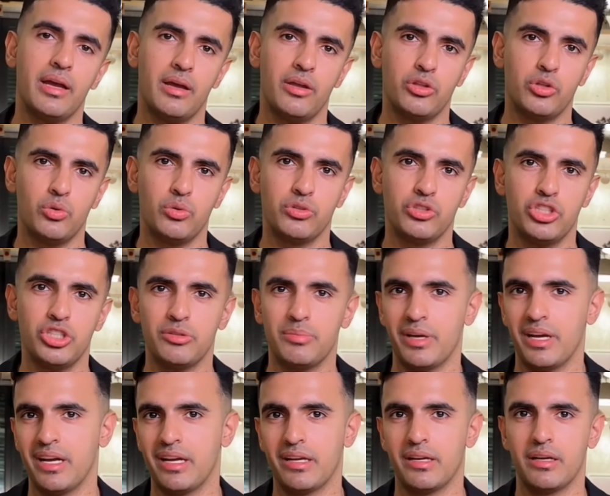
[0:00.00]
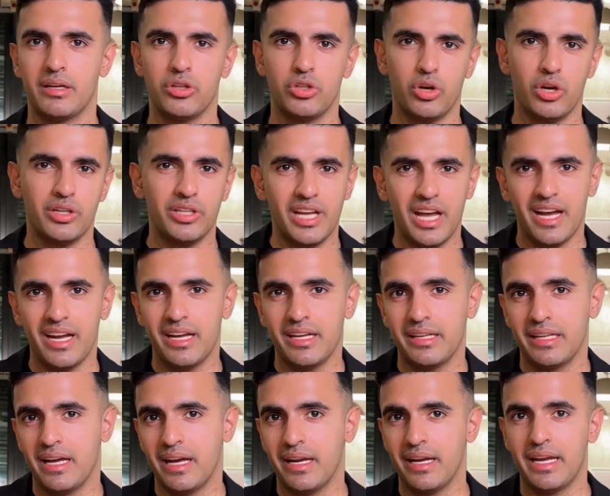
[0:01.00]
your Gmail, your
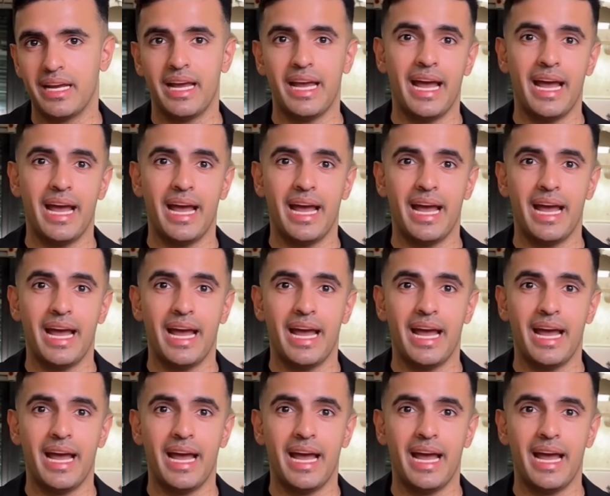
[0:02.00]
calendar,